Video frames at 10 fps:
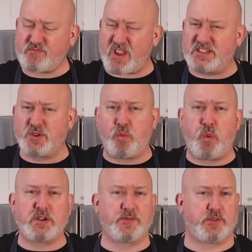It's a
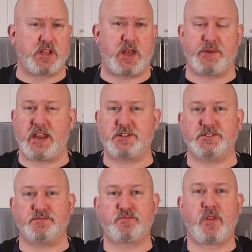wonderful
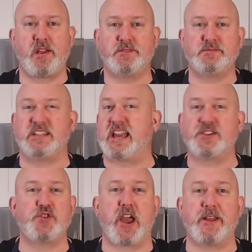combination. You gotta
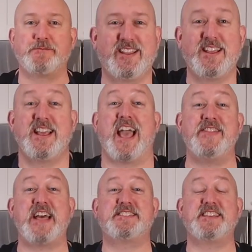try it.
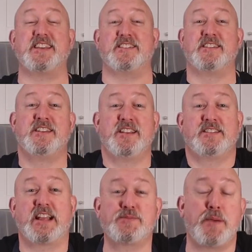And that's it.
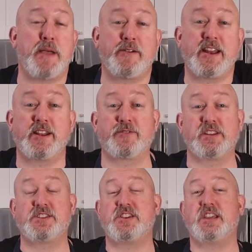That's my marinated
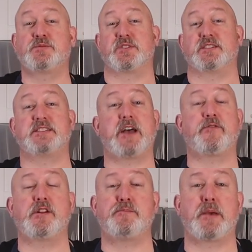grilling cheese with a
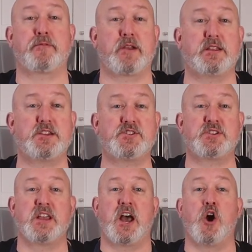saffron and pepper
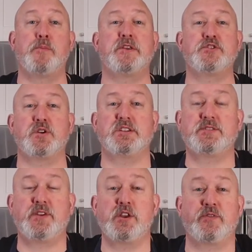relish. I hope you enjoyed this
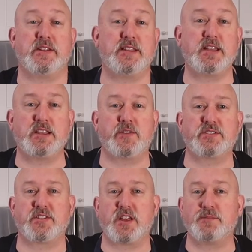video. If you did, give us
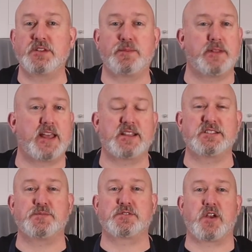a thumbs up, like, and
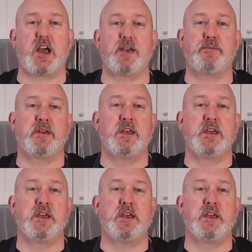subscribe.